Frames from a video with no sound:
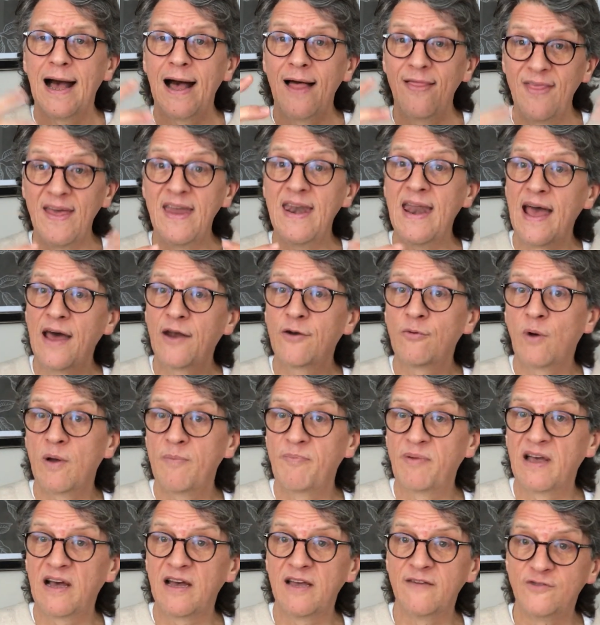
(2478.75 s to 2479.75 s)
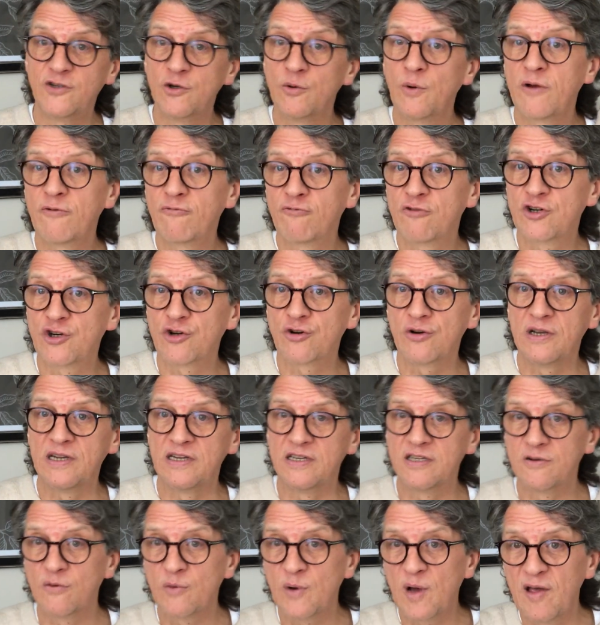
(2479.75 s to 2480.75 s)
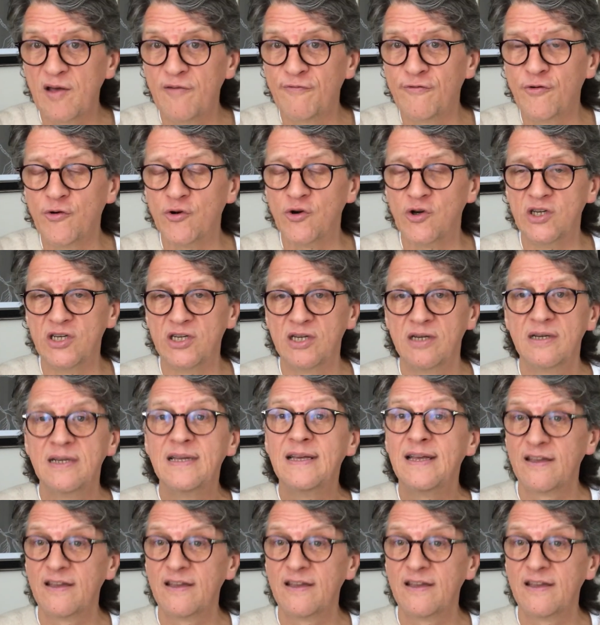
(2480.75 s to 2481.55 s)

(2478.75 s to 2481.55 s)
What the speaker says: And then how do I behave? Do I retreat? Do I avoid?